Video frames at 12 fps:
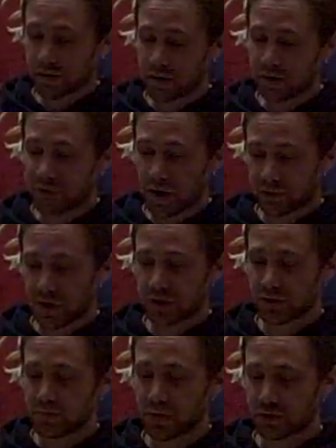the
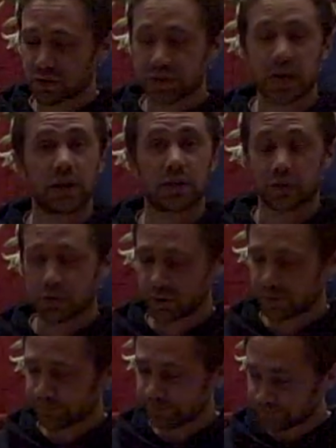Foundation Mitra Study
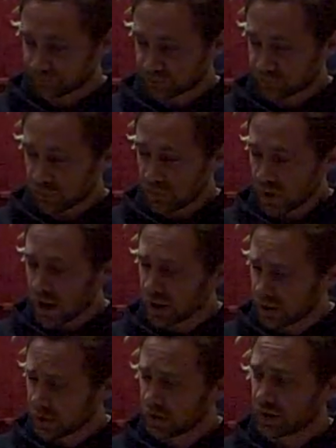course, a
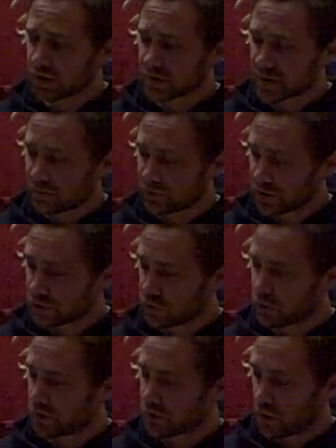year that definitely saw
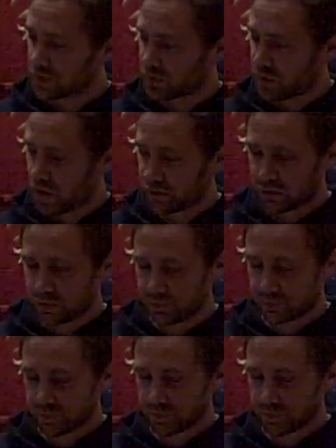me grow as a person.